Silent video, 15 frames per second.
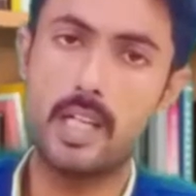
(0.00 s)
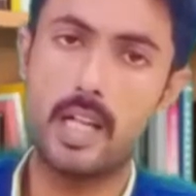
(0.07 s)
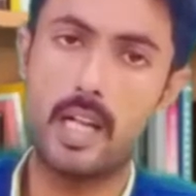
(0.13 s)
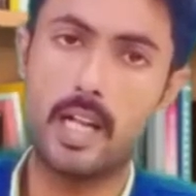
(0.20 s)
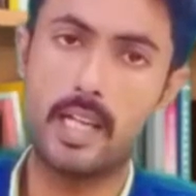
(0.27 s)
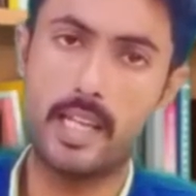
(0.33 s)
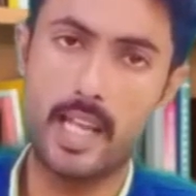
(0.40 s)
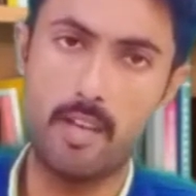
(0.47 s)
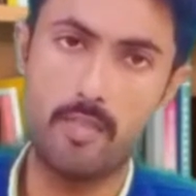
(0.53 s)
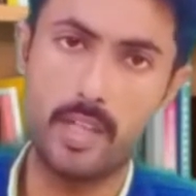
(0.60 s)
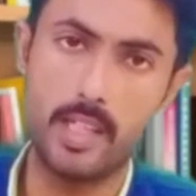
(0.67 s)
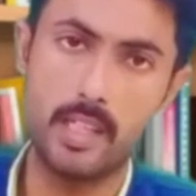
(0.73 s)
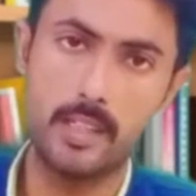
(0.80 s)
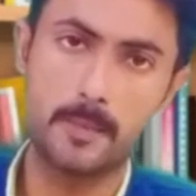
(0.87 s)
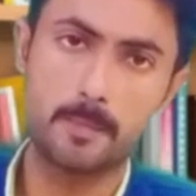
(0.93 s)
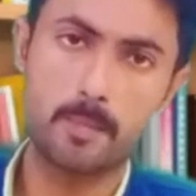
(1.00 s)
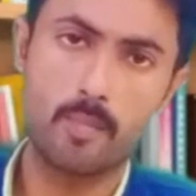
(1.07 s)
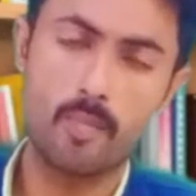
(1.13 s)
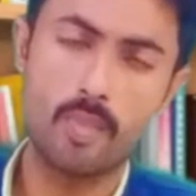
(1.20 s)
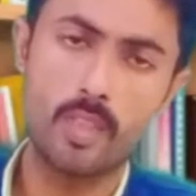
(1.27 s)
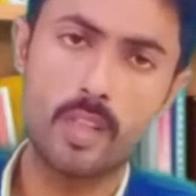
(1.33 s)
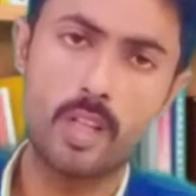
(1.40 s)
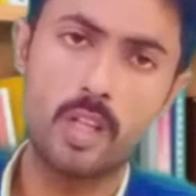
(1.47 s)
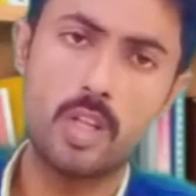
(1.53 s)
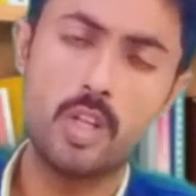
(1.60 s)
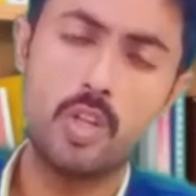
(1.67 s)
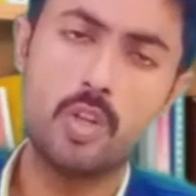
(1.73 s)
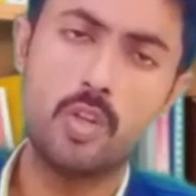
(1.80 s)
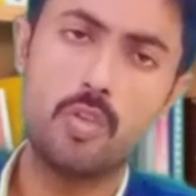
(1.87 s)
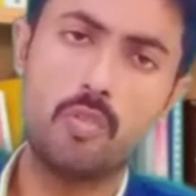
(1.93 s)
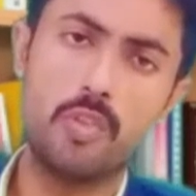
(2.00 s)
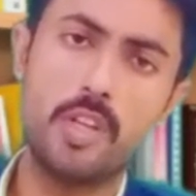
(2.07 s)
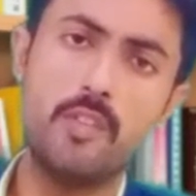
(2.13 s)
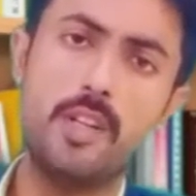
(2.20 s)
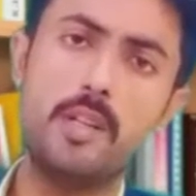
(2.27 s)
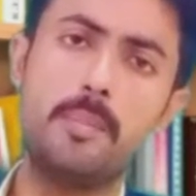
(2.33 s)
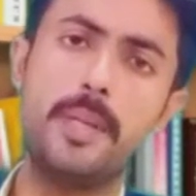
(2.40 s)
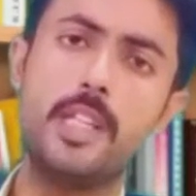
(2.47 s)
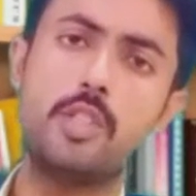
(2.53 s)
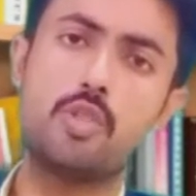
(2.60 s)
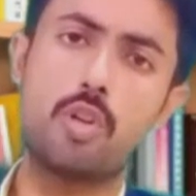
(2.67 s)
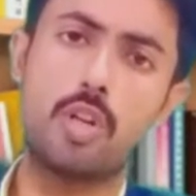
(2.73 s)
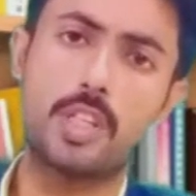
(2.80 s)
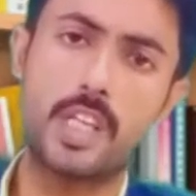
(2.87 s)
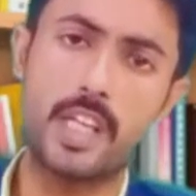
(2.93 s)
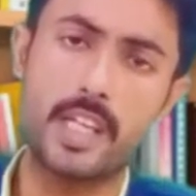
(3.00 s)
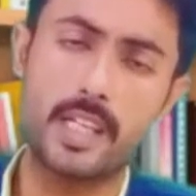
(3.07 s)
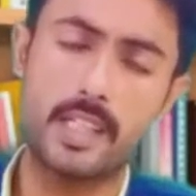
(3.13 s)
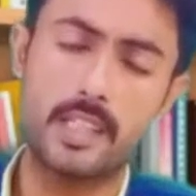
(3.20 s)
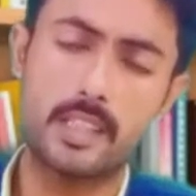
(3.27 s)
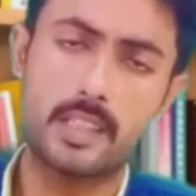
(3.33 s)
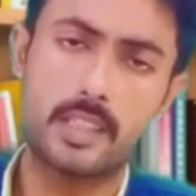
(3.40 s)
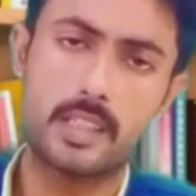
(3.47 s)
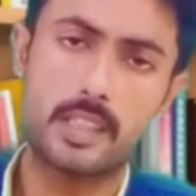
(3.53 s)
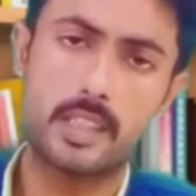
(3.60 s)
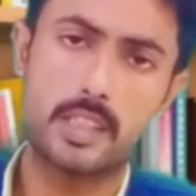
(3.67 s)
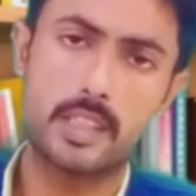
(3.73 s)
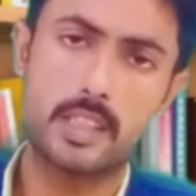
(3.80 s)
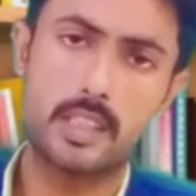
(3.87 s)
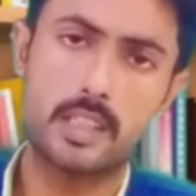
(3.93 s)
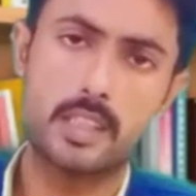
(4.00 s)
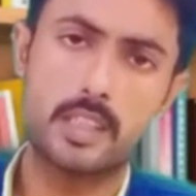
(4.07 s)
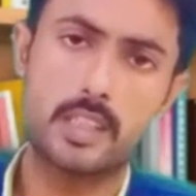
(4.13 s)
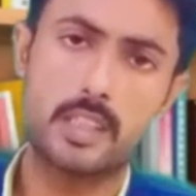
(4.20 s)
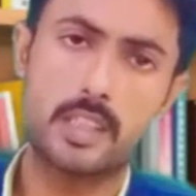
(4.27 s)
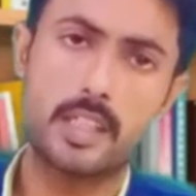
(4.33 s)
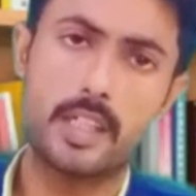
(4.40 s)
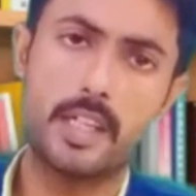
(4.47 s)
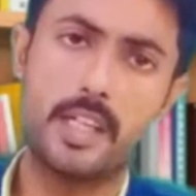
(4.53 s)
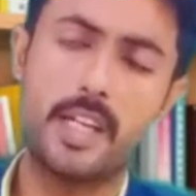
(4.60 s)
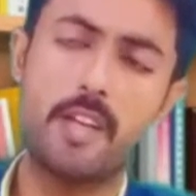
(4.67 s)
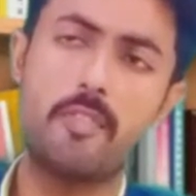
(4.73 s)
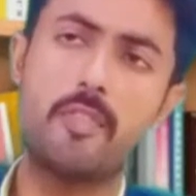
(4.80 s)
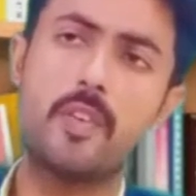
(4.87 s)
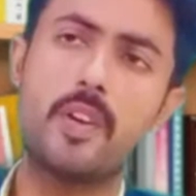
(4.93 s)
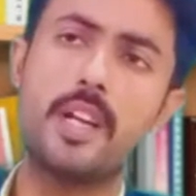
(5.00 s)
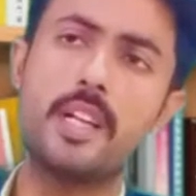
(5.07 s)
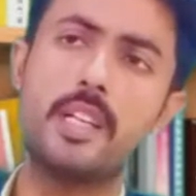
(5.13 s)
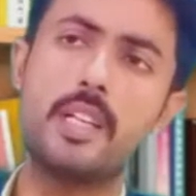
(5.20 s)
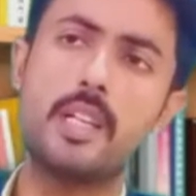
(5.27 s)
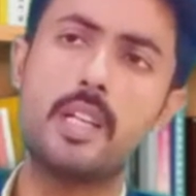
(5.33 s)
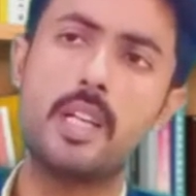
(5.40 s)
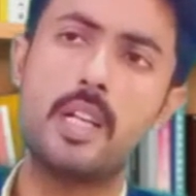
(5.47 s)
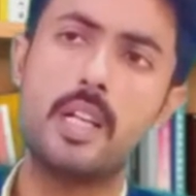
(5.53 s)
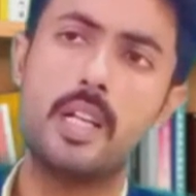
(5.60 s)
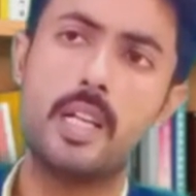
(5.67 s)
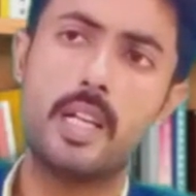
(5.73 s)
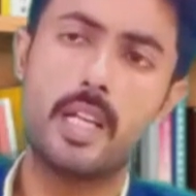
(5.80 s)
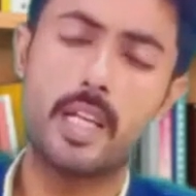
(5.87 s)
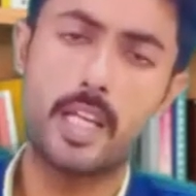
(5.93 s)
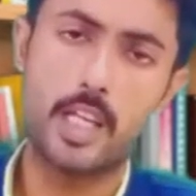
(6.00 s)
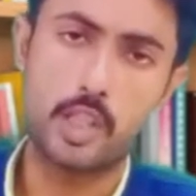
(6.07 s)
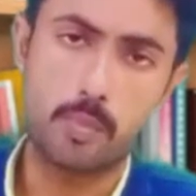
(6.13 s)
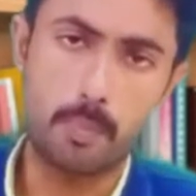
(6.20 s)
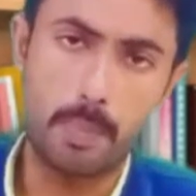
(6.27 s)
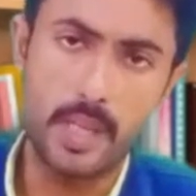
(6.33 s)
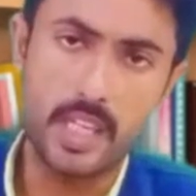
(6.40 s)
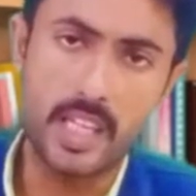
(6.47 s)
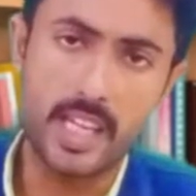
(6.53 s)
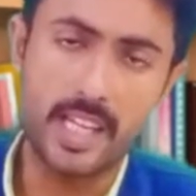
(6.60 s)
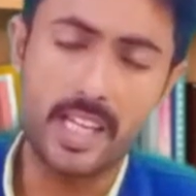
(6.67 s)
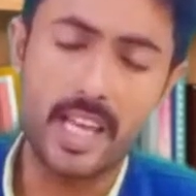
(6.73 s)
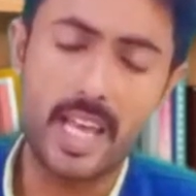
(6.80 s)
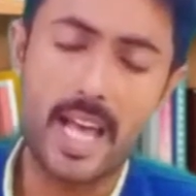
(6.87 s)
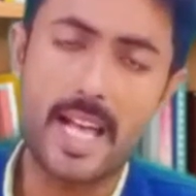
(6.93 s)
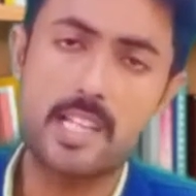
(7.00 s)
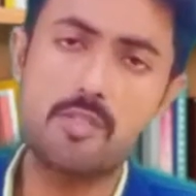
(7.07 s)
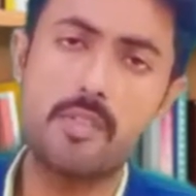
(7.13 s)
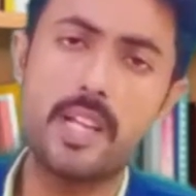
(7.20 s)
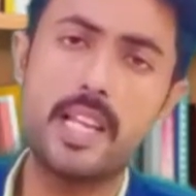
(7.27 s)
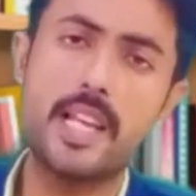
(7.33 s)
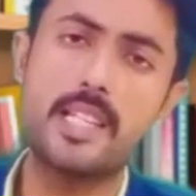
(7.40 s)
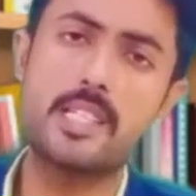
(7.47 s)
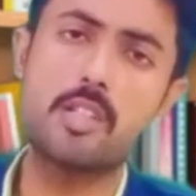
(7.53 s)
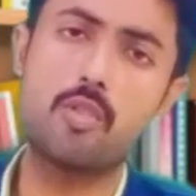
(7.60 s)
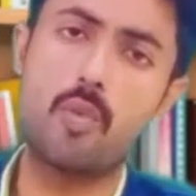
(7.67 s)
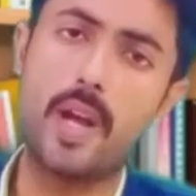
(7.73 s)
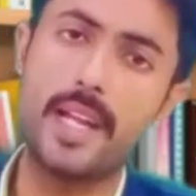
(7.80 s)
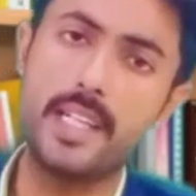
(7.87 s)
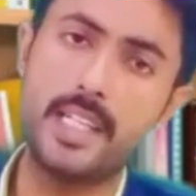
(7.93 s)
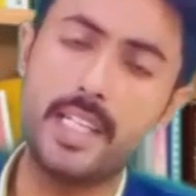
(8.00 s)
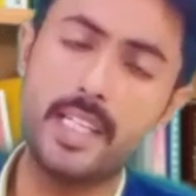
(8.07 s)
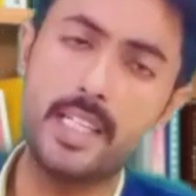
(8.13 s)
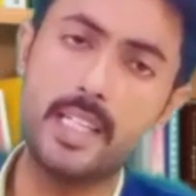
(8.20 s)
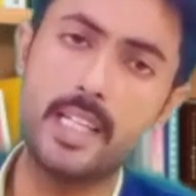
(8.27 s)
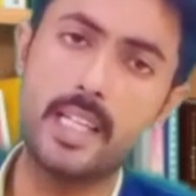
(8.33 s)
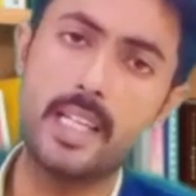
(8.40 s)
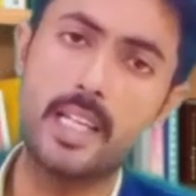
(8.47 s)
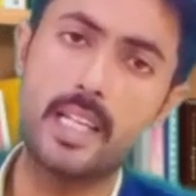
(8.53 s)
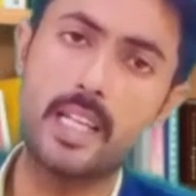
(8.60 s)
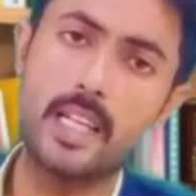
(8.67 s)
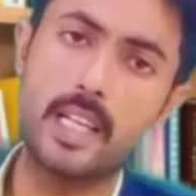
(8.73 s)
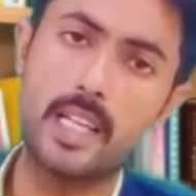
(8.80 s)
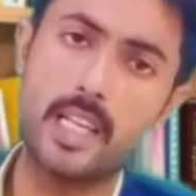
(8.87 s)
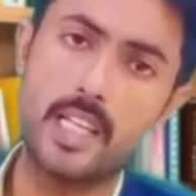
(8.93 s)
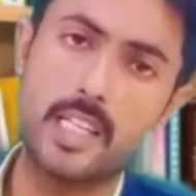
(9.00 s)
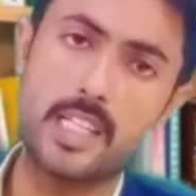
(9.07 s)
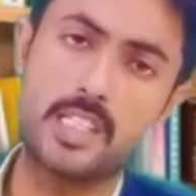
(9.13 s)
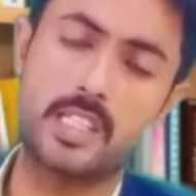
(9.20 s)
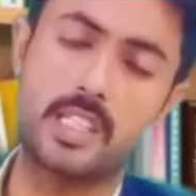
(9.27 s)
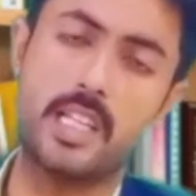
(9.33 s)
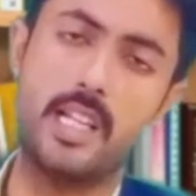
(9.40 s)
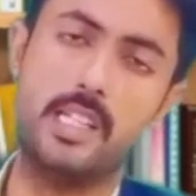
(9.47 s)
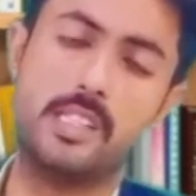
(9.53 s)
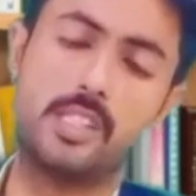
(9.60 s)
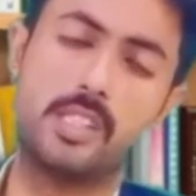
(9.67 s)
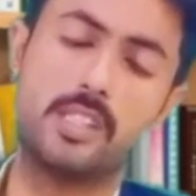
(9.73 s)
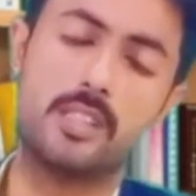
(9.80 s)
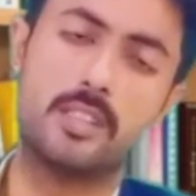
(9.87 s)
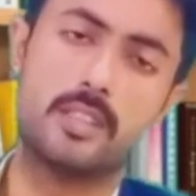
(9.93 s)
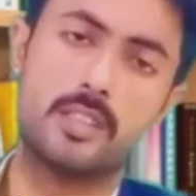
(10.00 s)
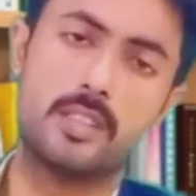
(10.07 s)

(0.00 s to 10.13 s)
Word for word: uh, level, we will be talking different speaking as well as writing skills.